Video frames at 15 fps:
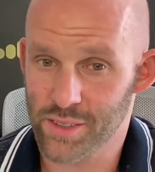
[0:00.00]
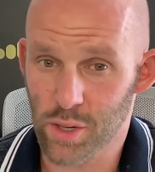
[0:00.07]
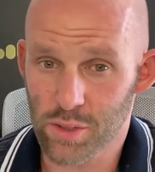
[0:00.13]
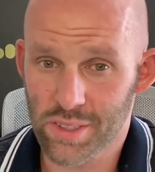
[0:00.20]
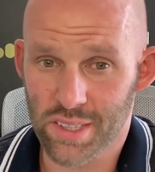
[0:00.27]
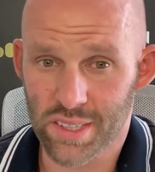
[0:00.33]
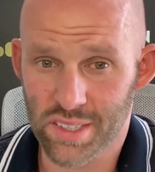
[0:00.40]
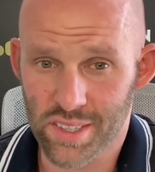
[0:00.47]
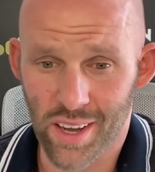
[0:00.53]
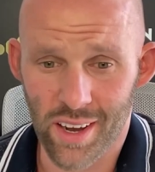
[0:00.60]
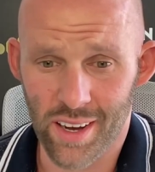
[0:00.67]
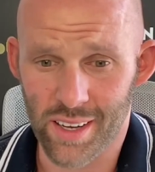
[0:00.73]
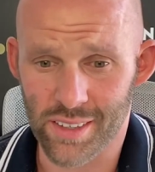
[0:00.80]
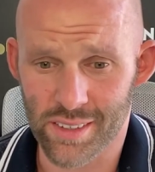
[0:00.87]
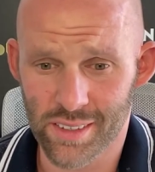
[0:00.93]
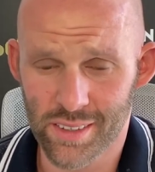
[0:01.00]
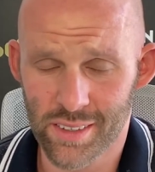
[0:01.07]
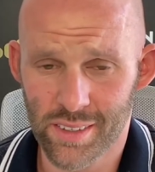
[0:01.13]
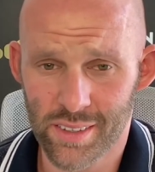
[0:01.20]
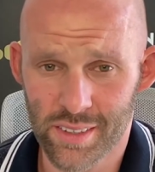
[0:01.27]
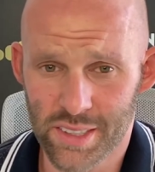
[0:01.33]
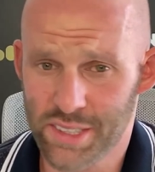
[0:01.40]
Don't start.
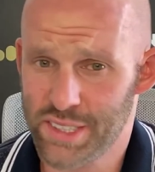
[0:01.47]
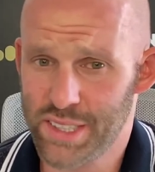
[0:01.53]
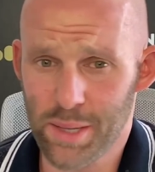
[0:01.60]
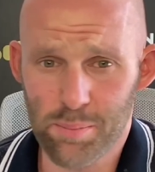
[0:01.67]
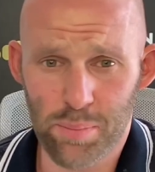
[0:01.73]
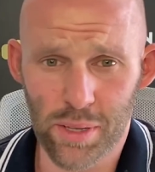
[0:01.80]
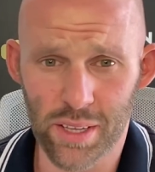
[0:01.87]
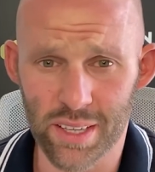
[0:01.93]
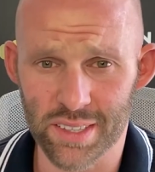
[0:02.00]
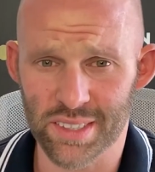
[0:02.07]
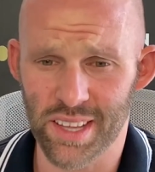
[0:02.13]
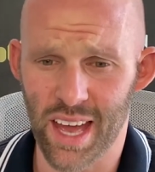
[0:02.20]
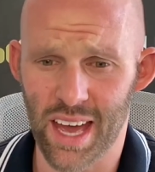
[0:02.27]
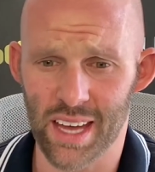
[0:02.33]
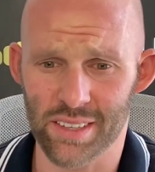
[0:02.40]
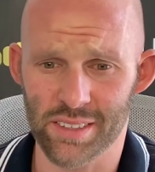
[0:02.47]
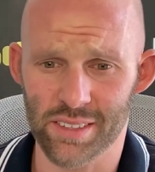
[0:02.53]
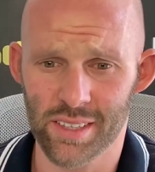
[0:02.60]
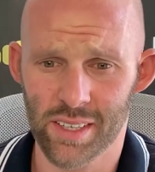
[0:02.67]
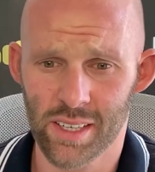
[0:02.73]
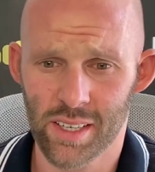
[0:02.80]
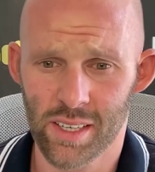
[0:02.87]
Simple as that.